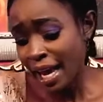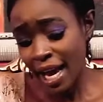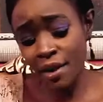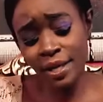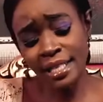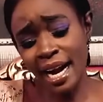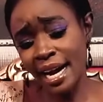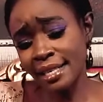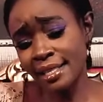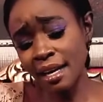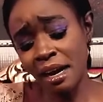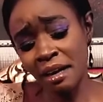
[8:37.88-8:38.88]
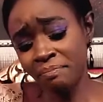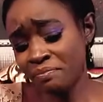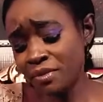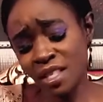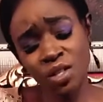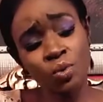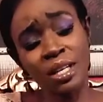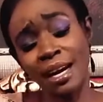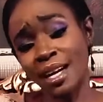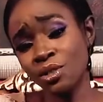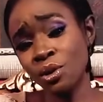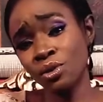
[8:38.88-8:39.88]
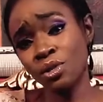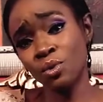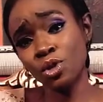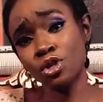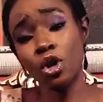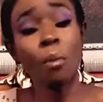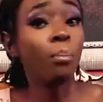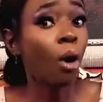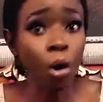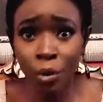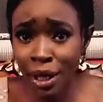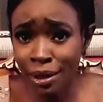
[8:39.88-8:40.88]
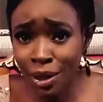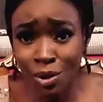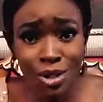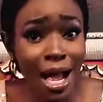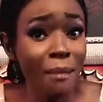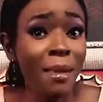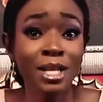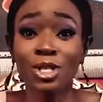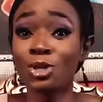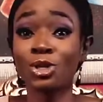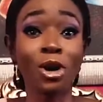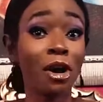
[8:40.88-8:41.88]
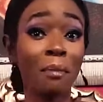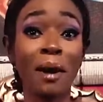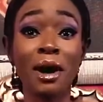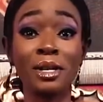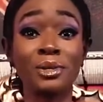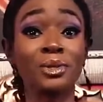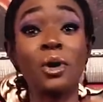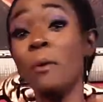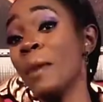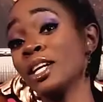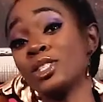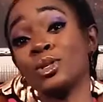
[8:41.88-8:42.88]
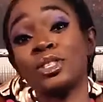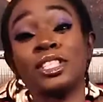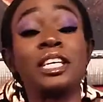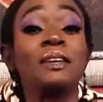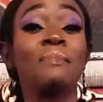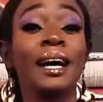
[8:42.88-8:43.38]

Anyways, guys, this week, like I told you, was so boring. There was not much to talk about. There was not much to see.